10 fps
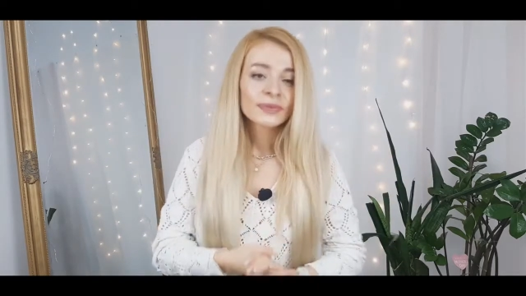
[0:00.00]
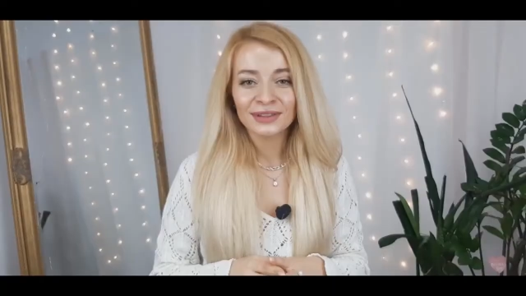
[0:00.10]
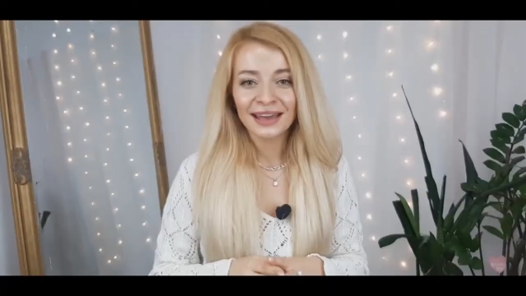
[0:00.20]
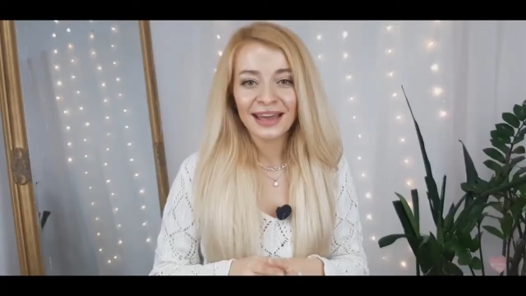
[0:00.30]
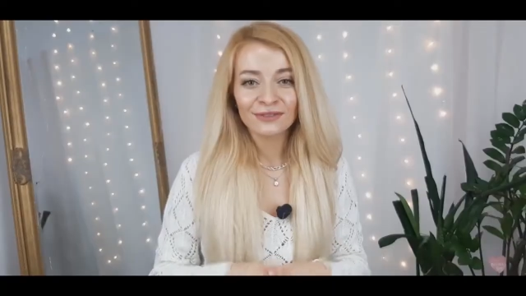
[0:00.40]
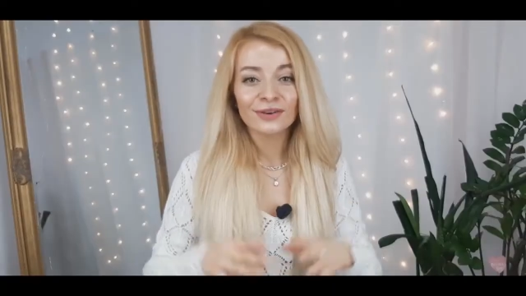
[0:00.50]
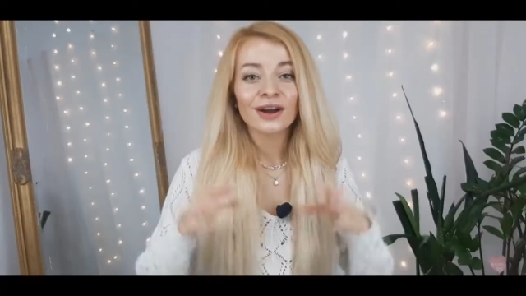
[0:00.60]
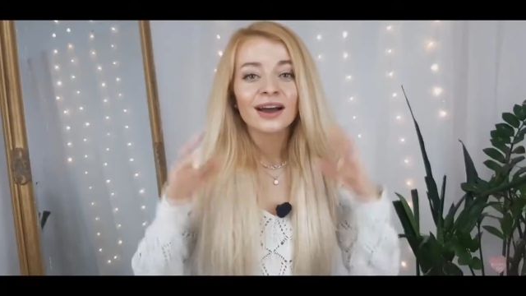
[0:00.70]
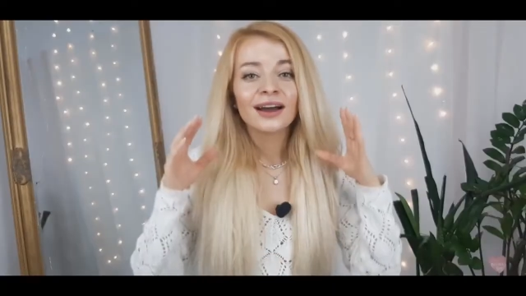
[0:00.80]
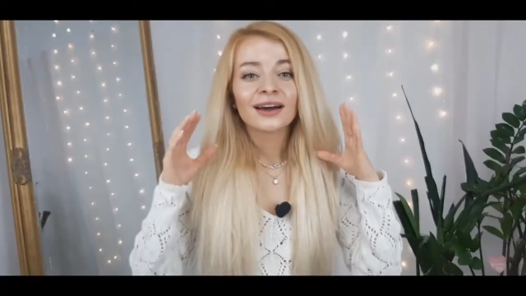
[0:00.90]
They have
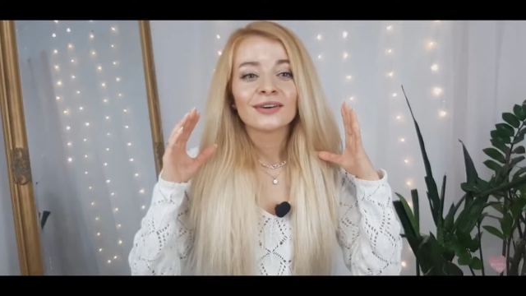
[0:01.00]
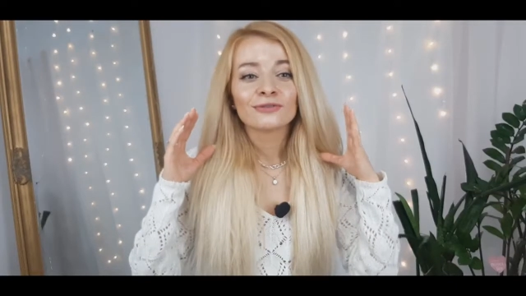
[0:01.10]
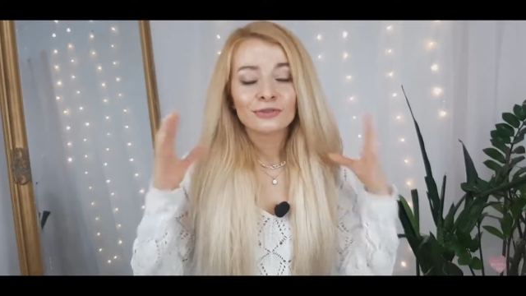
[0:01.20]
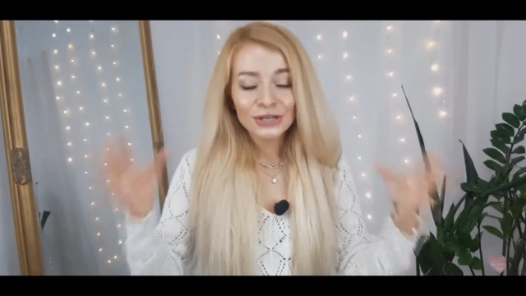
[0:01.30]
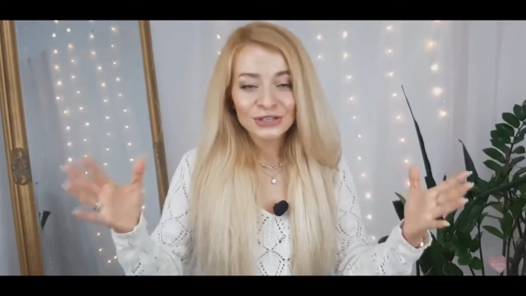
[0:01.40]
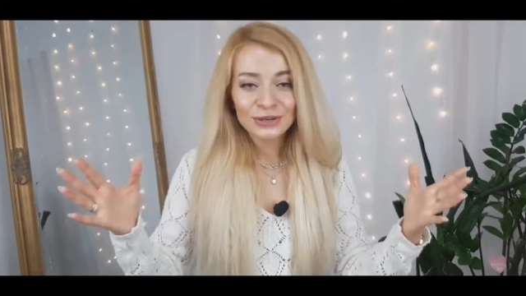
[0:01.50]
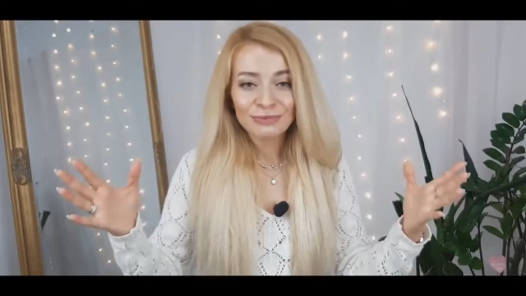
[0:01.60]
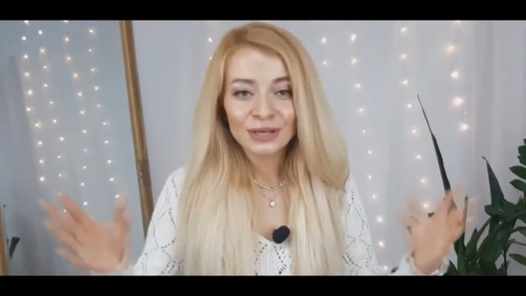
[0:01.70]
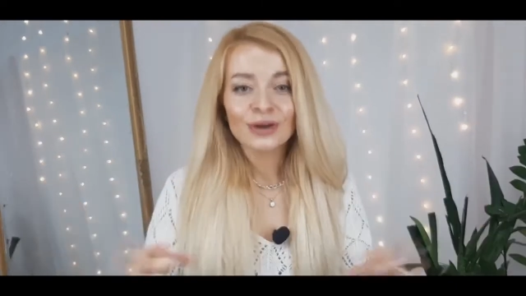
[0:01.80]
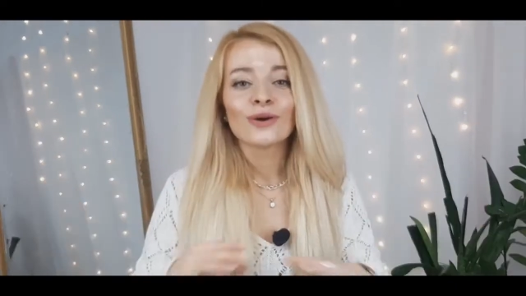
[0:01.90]
free
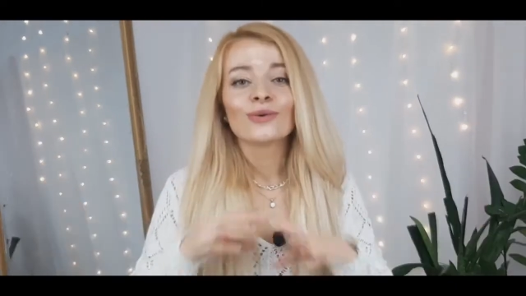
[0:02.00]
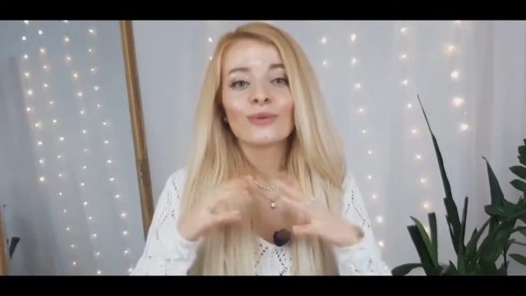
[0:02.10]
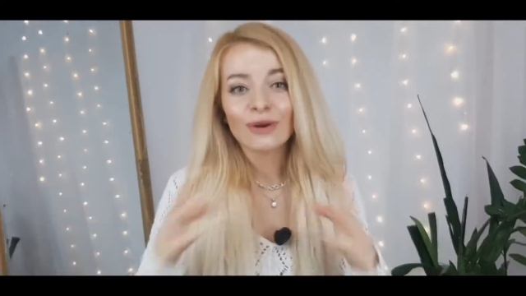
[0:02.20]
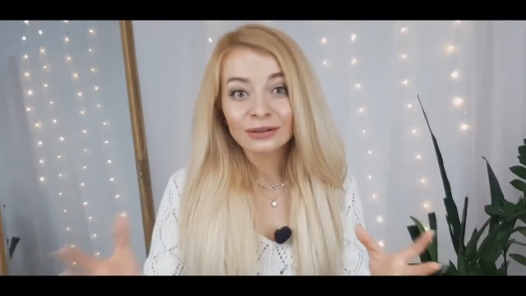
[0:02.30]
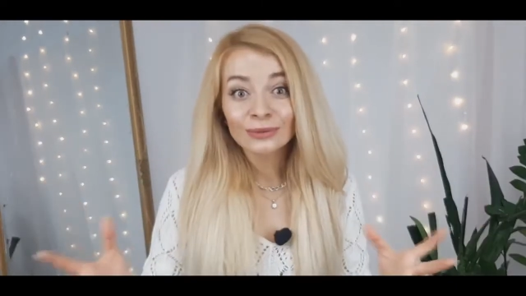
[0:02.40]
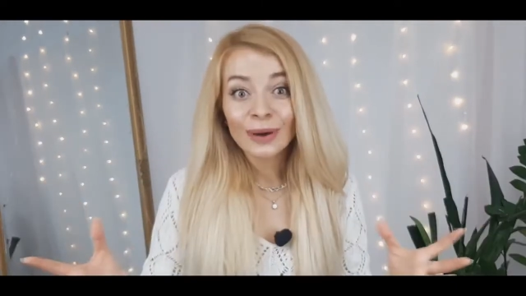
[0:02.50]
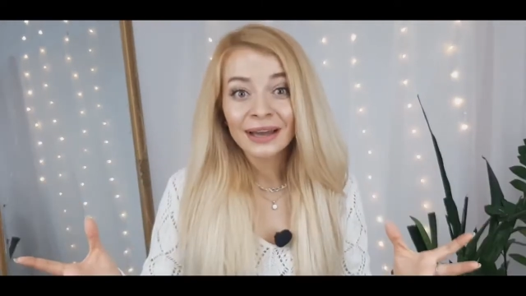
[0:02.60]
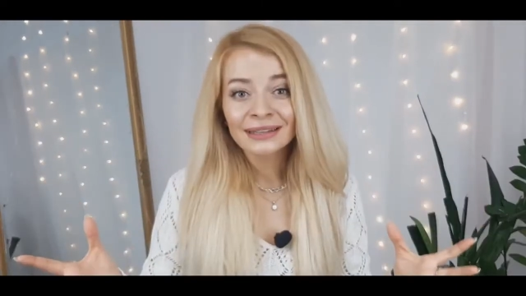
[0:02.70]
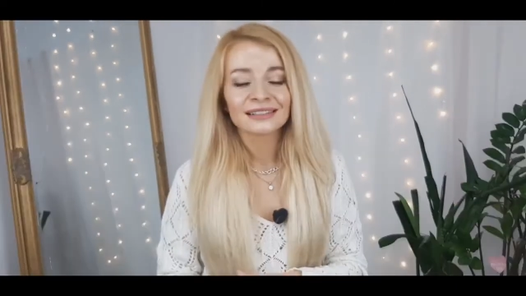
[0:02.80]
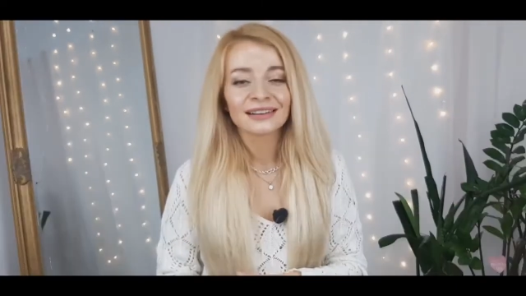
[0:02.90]
shipping
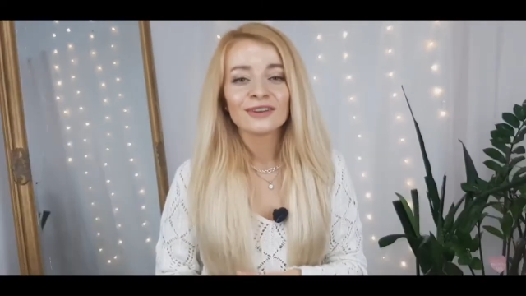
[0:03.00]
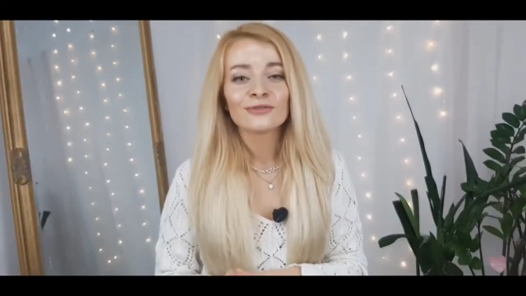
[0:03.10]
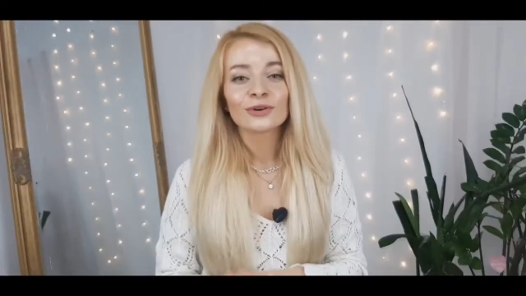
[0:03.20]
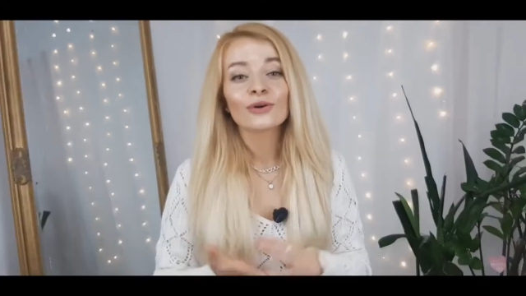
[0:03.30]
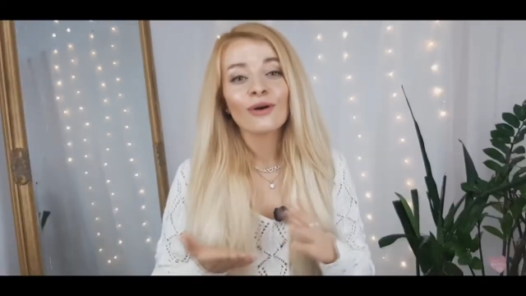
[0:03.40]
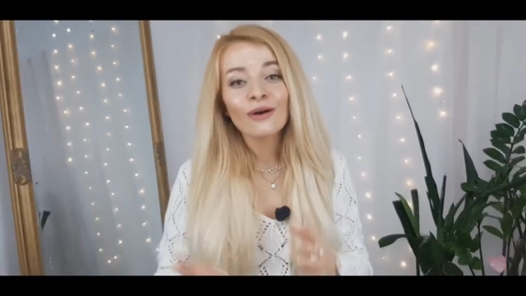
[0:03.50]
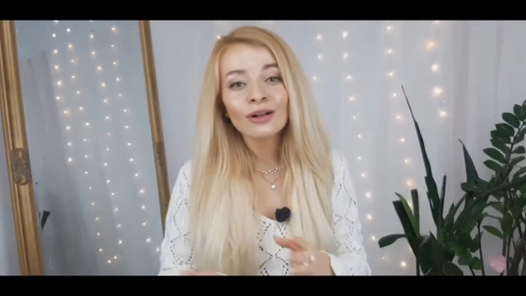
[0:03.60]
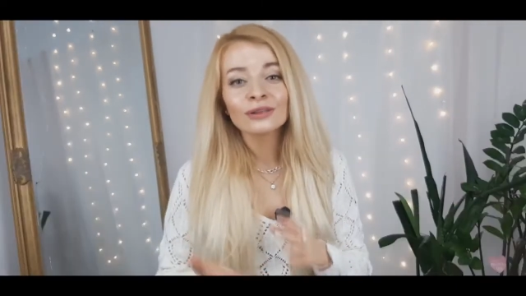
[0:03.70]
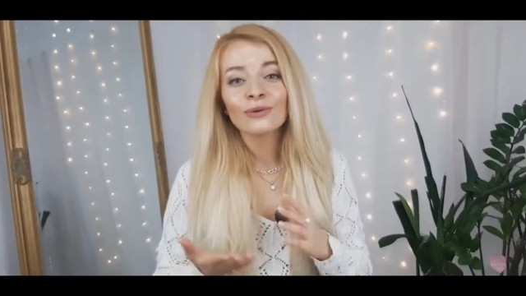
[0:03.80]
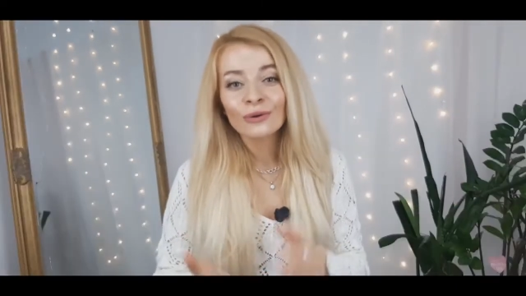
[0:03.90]
worldwide for
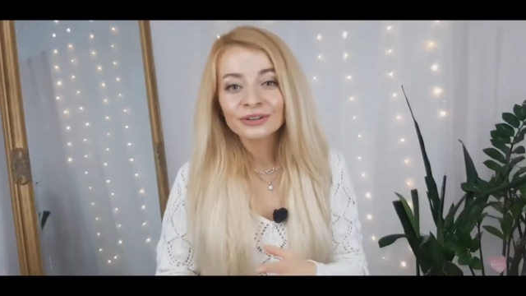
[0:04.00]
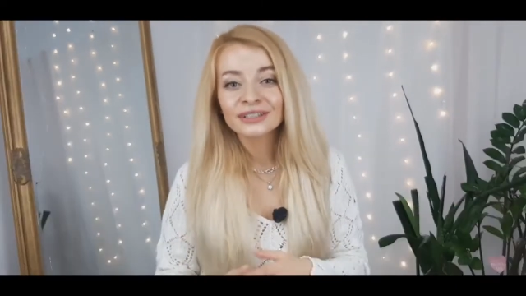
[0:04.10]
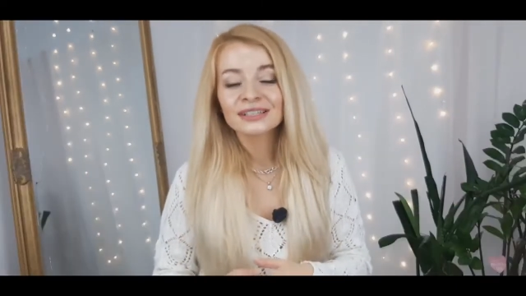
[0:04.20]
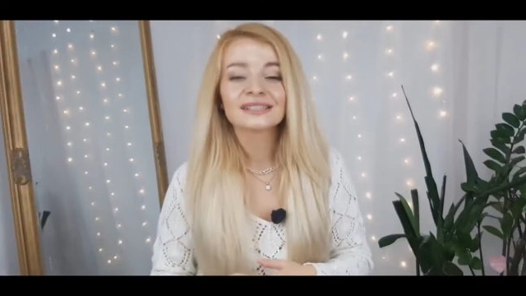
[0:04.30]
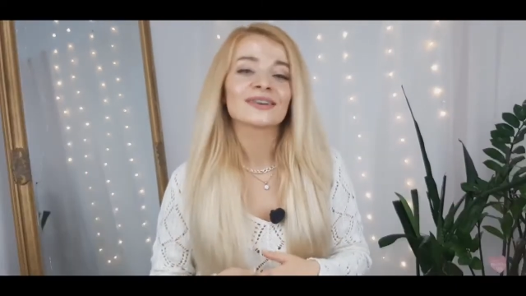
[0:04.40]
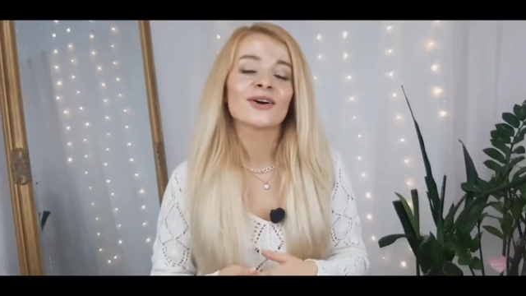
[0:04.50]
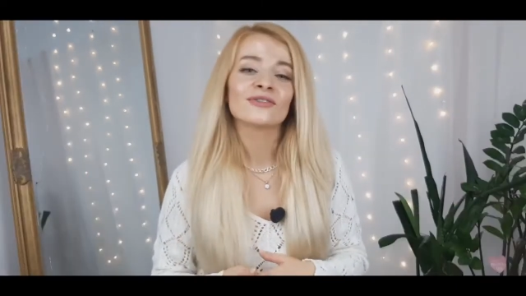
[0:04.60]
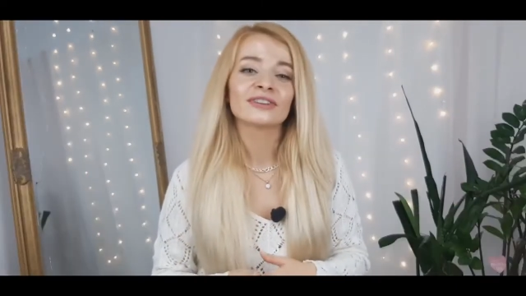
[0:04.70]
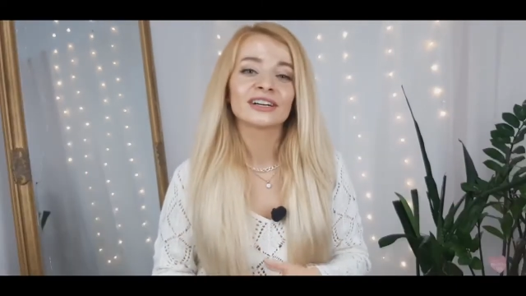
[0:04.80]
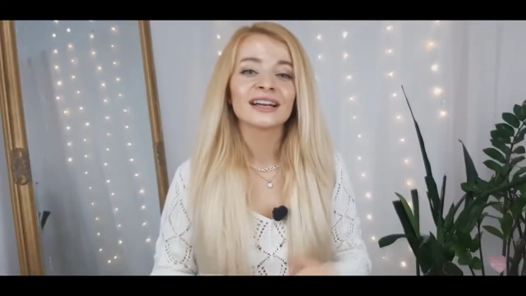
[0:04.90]
all orders
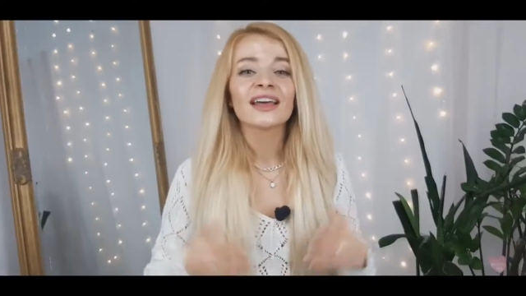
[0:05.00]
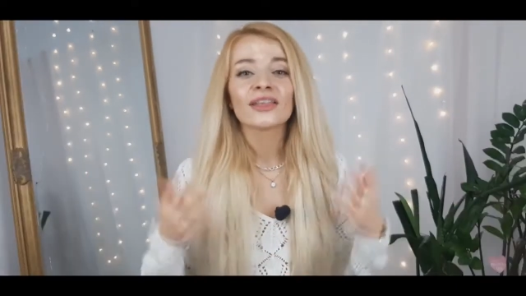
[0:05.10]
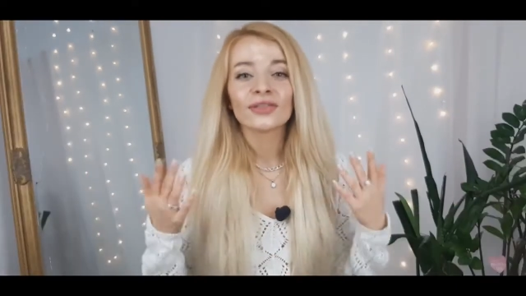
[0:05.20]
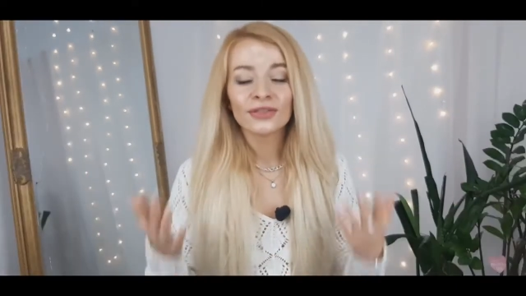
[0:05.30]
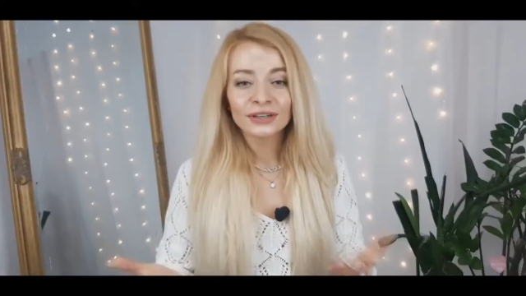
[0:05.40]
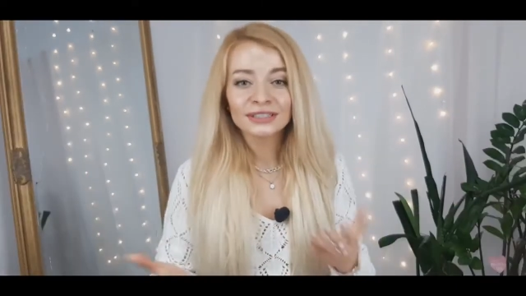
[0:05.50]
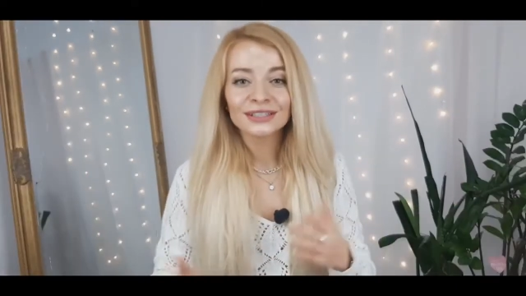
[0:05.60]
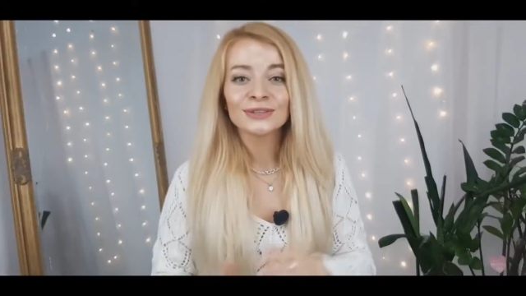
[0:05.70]
over 30